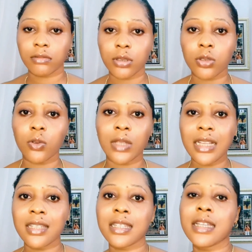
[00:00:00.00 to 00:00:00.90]
So that
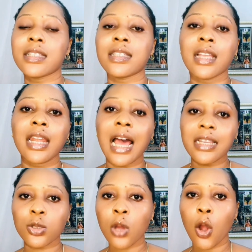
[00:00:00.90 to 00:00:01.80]
is it. The
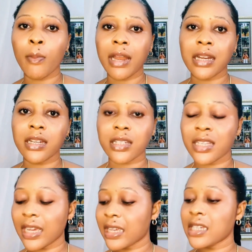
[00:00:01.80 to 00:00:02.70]
last one on my list
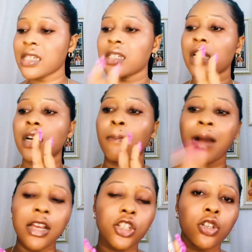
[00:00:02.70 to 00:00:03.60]
here is
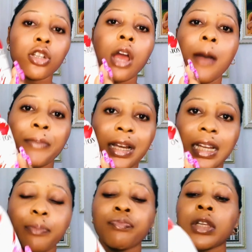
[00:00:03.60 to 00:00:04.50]
passion
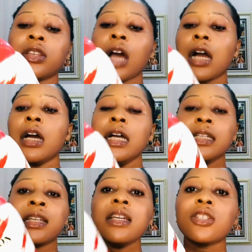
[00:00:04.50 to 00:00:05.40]
powder. Now
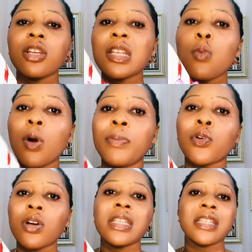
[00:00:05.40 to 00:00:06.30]
This doesn't work
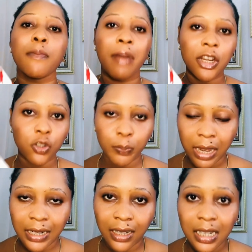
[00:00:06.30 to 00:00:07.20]
because it's a partial
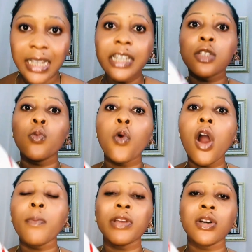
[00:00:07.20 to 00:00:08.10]
powder. It
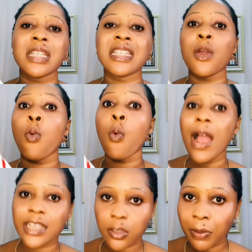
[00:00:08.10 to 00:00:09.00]
works because it's a
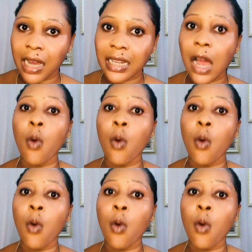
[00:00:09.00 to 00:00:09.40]
white powder.